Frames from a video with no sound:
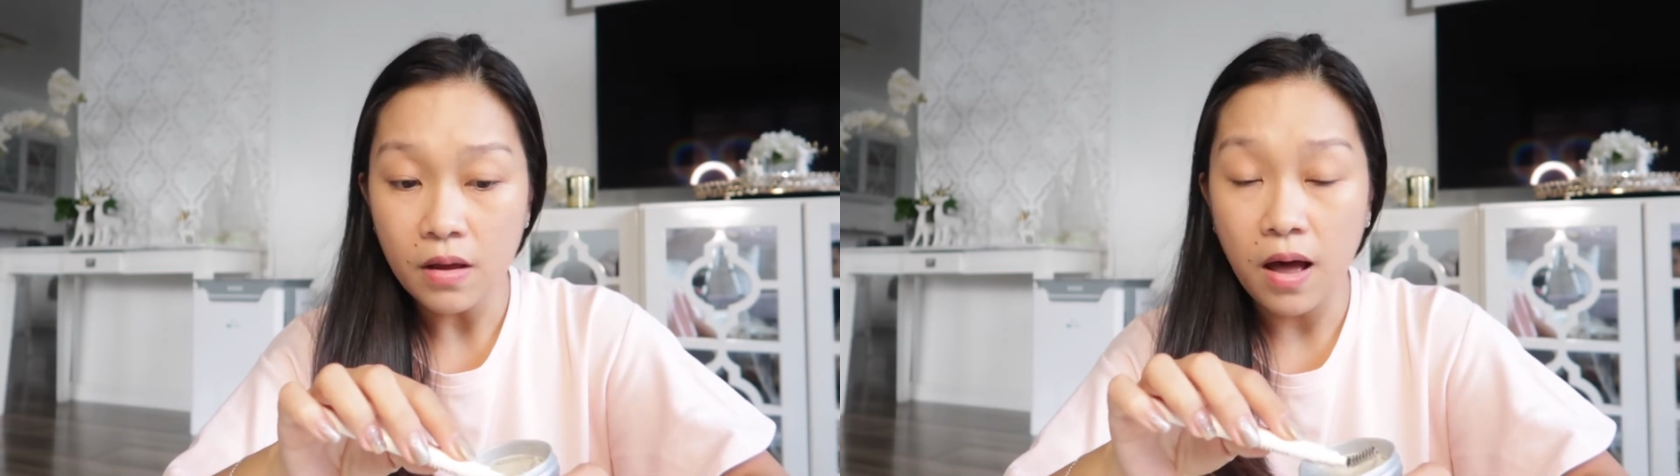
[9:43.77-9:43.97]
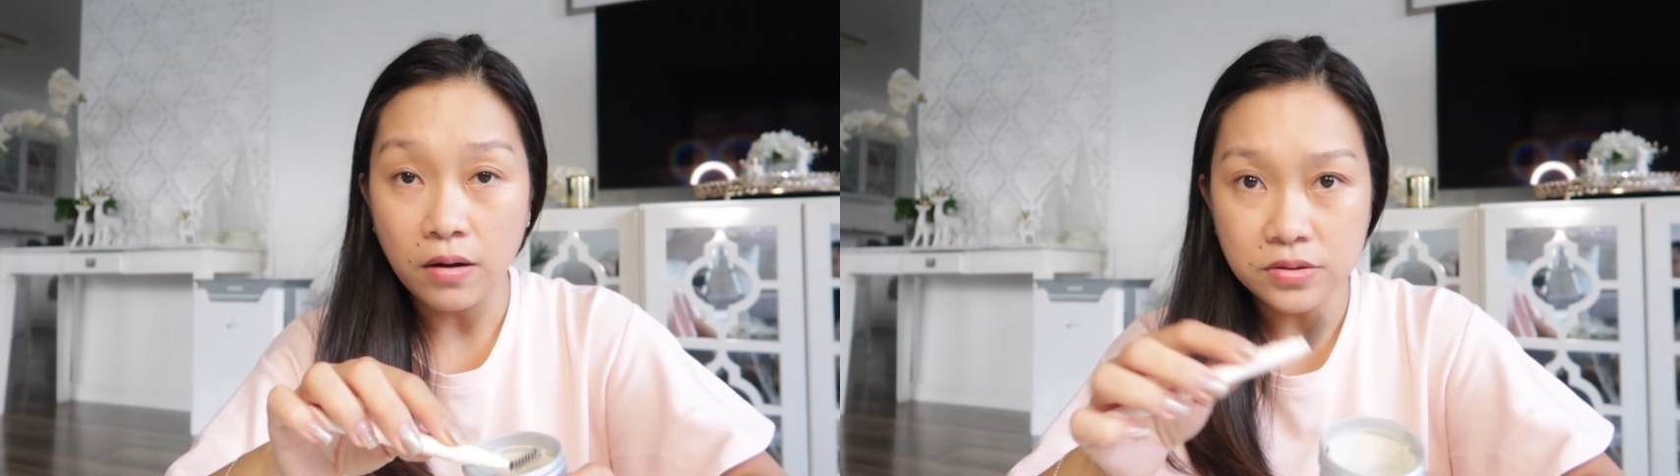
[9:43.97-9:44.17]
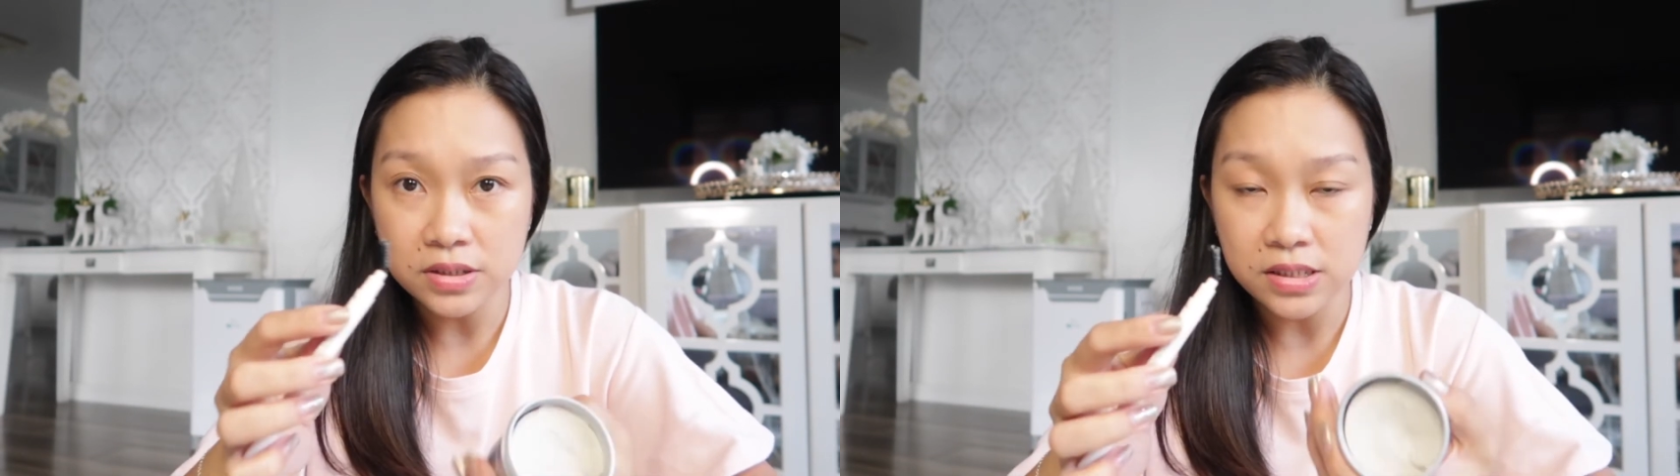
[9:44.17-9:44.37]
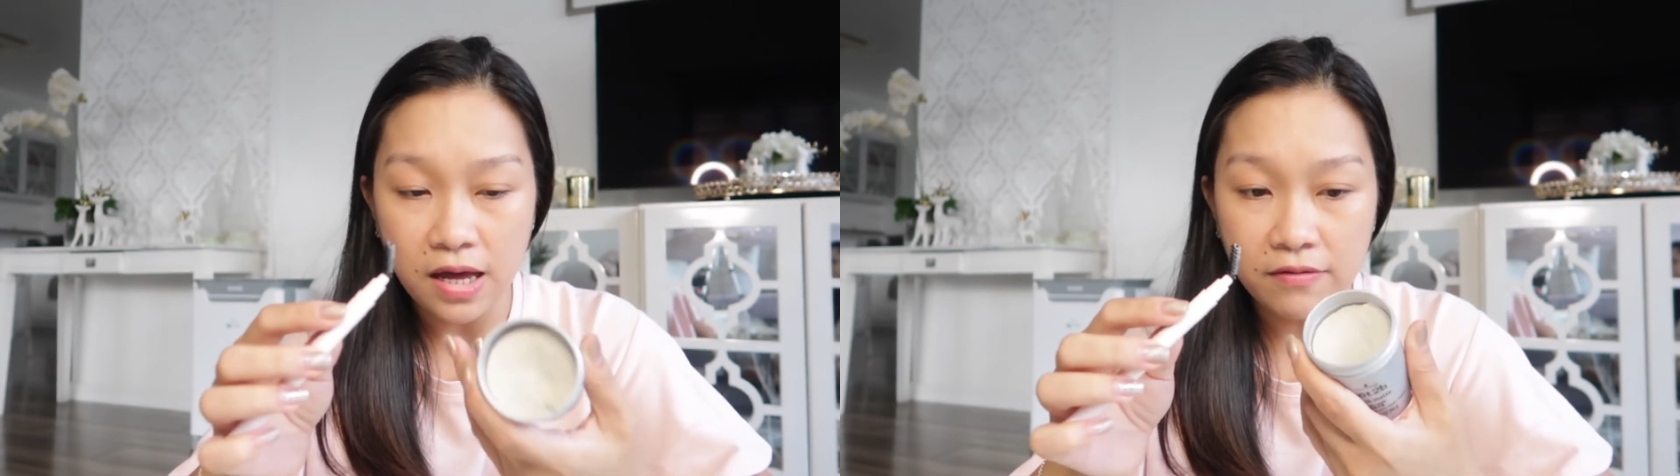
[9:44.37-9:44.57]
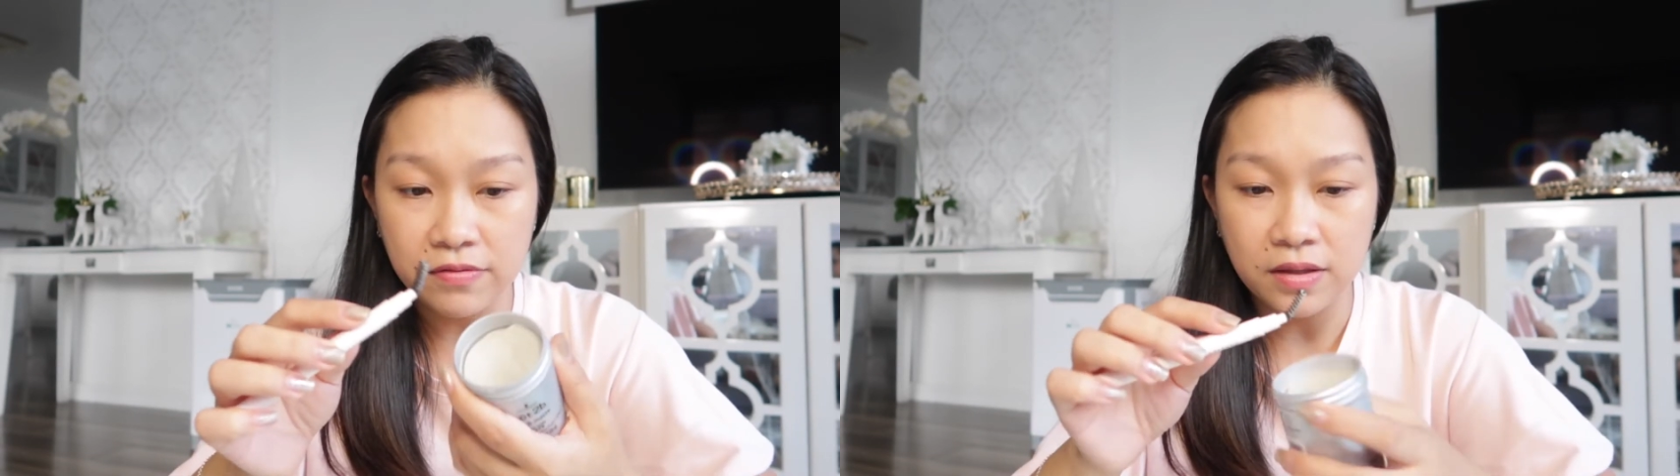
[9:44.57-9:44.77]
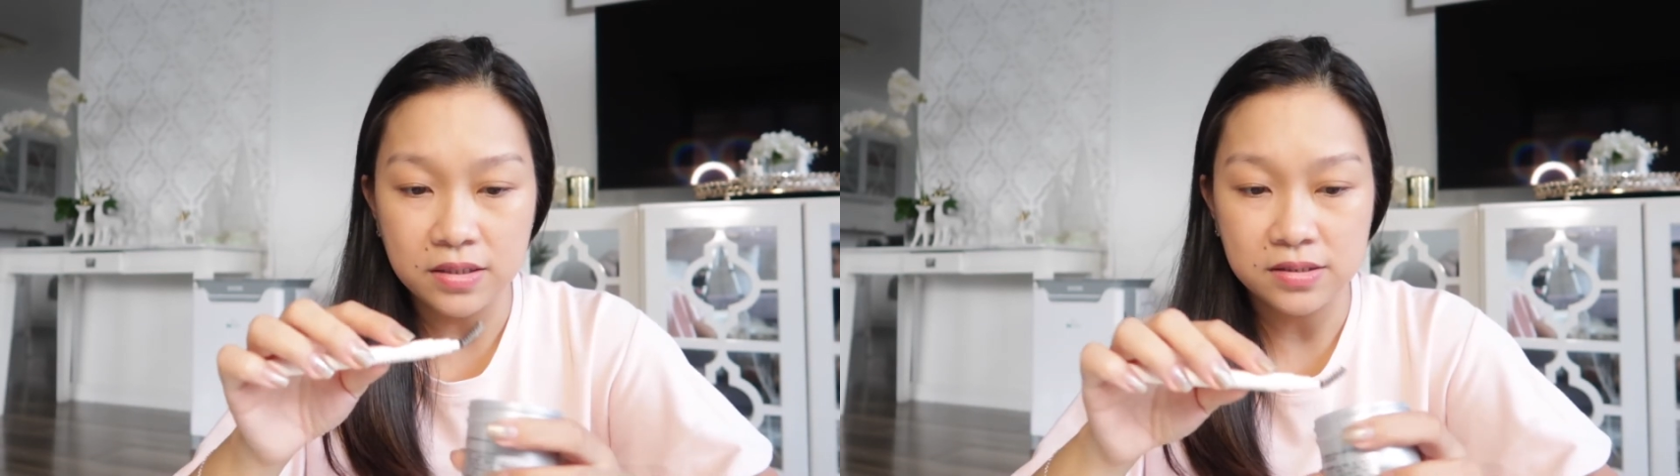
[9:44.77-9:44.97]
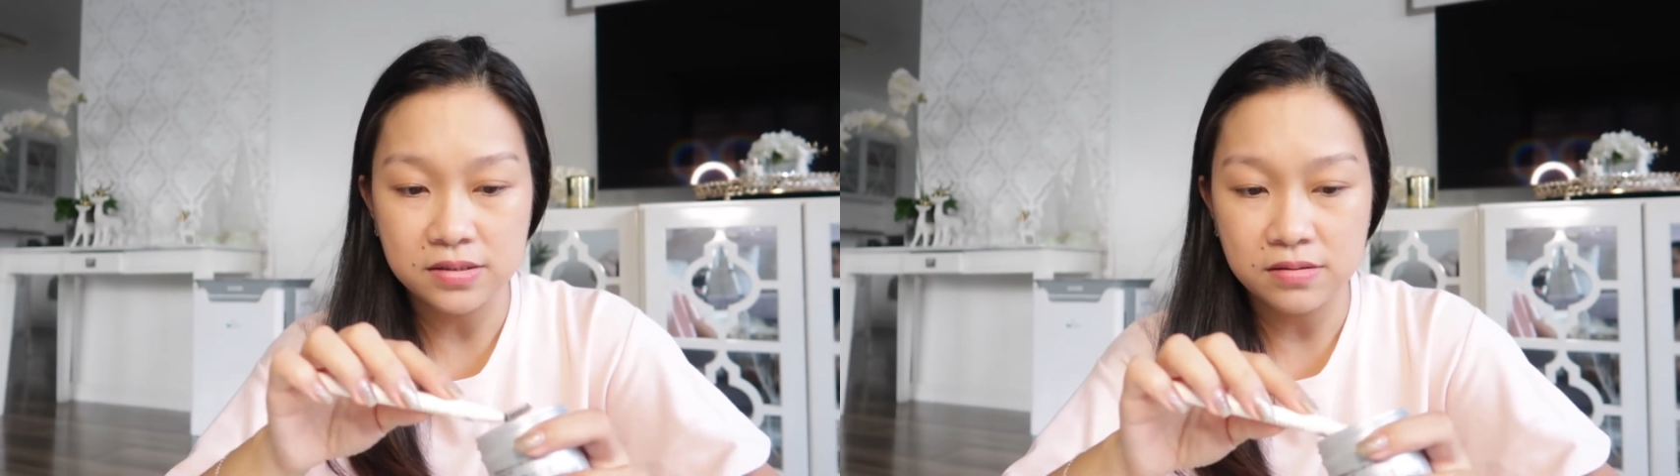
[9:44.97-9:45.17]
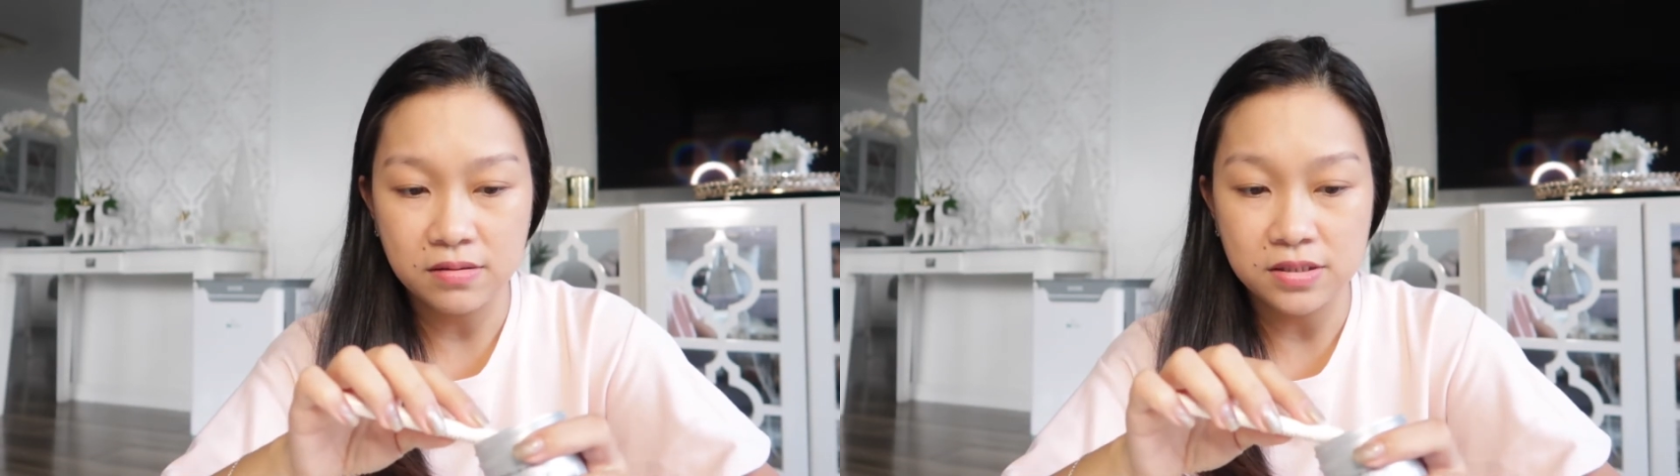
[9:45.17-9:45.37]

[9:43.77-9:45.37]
houses have this